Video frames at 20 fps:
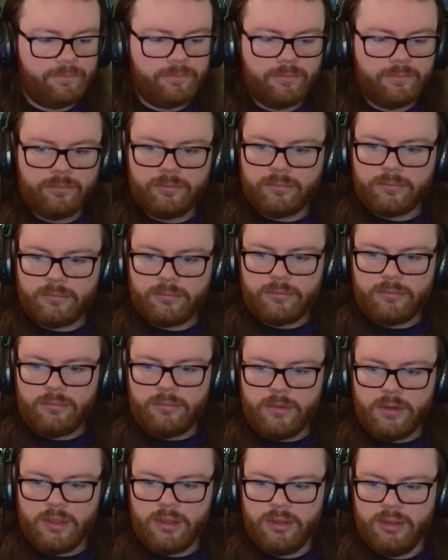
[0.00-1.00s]
One.
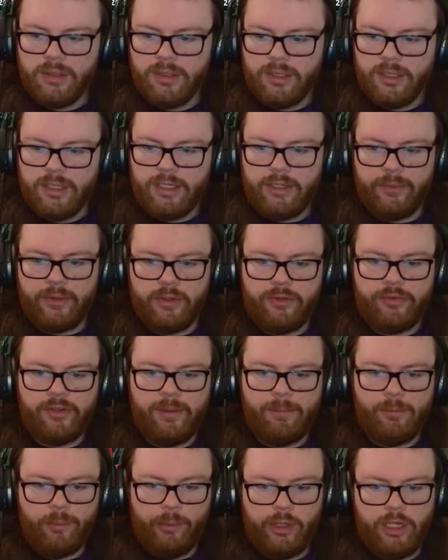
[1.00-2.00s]
There we go, let's get
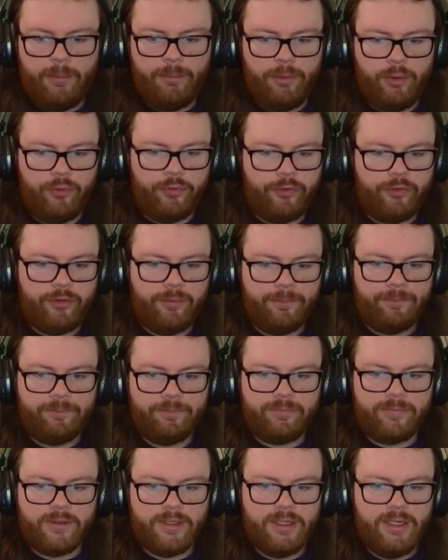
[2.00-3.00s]
more morale boost.
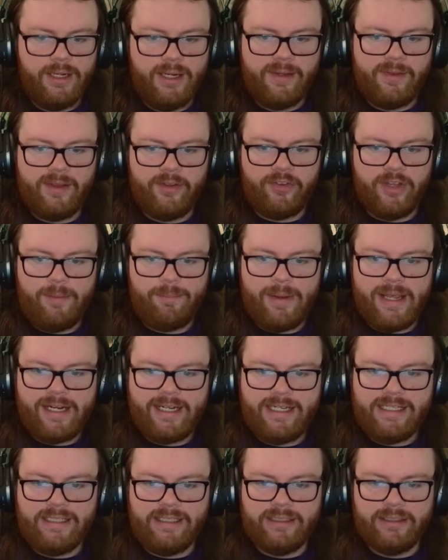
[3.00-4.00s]
Let's head back
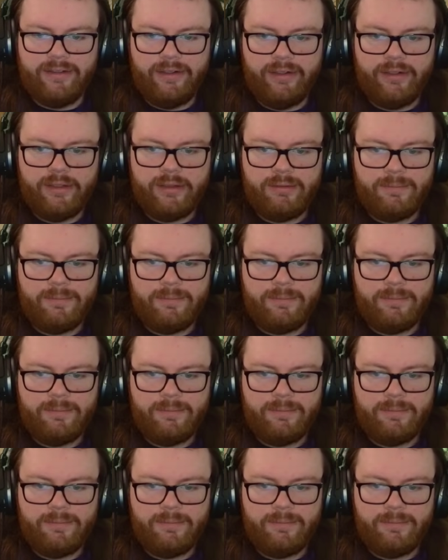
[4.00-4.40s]
in.